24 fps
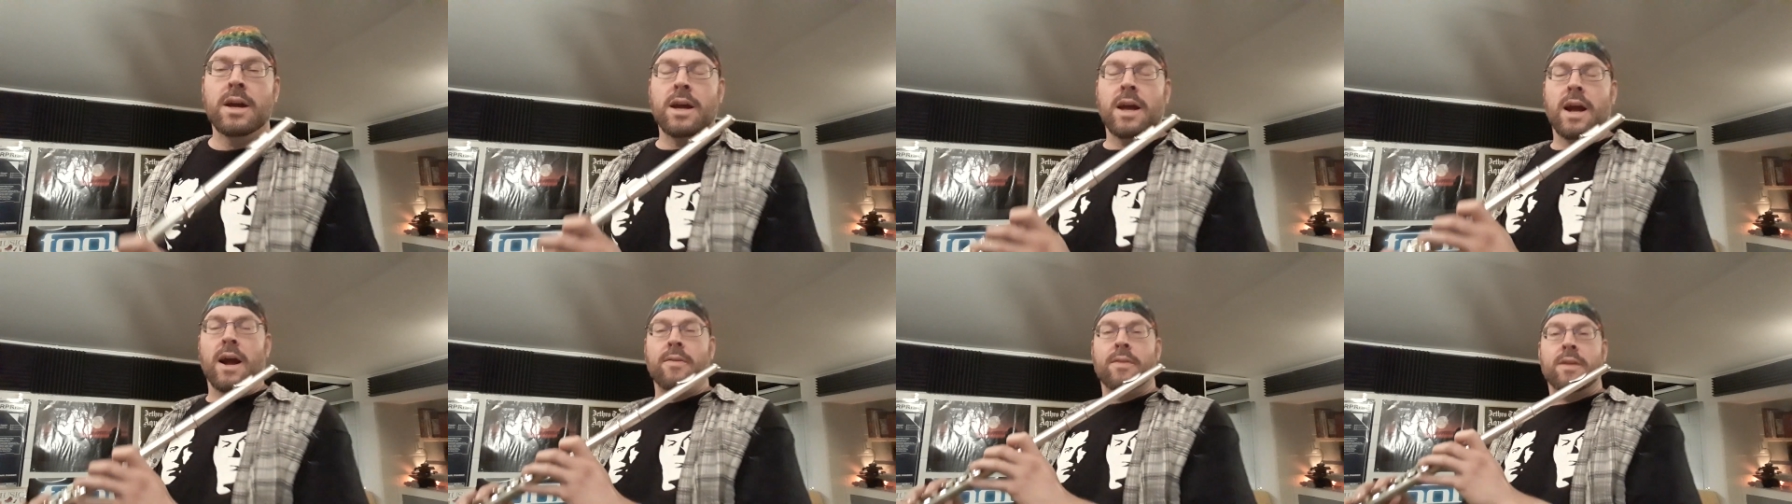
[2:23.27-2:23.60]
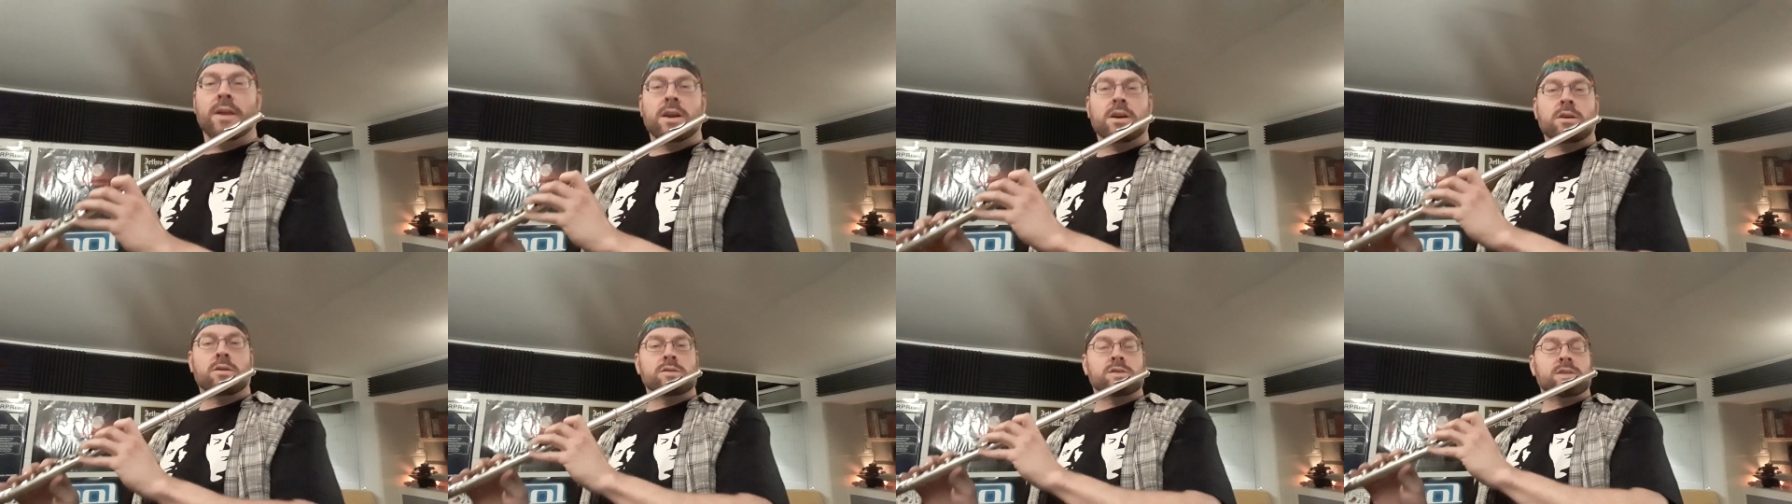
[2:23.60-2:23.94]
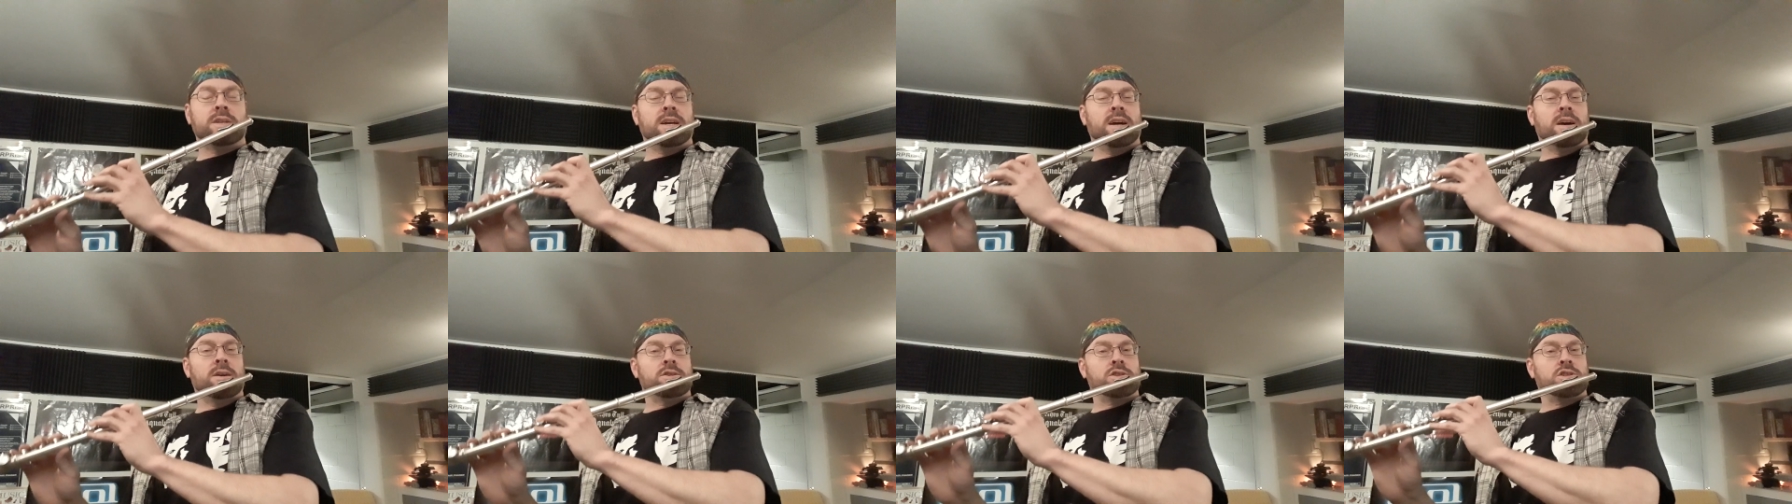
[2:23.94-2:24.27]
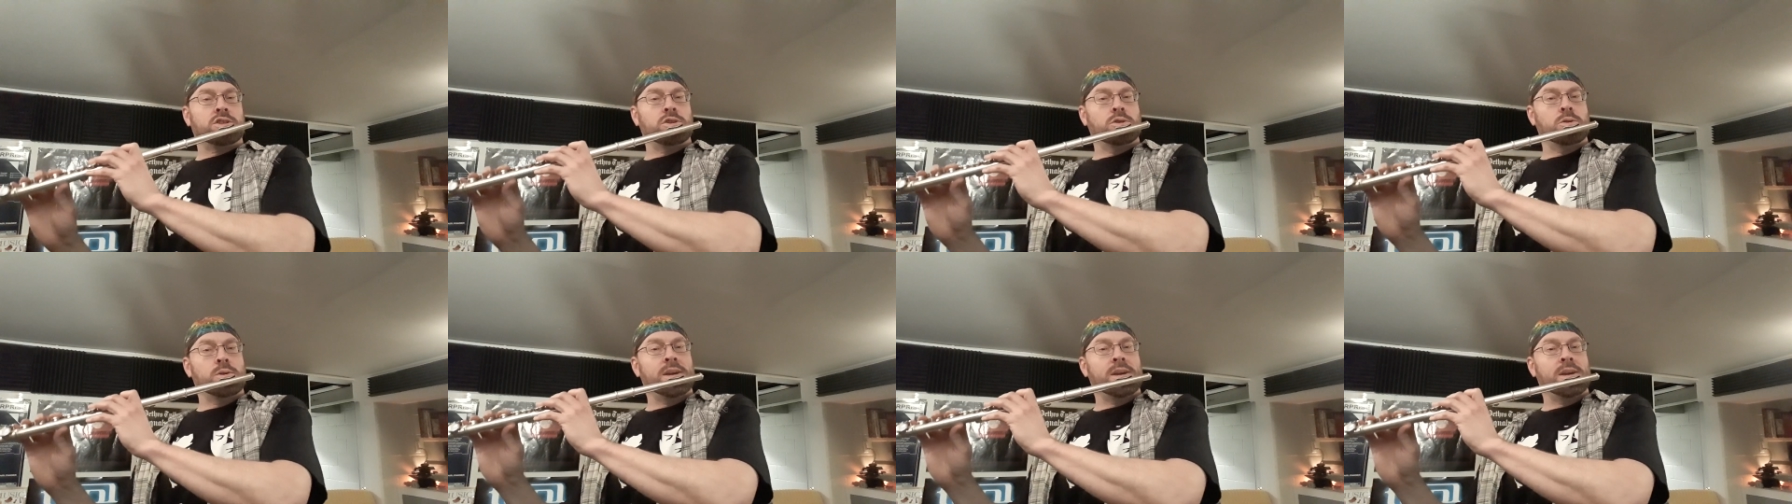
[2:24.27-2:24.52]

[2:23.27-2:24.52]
And then it goes down to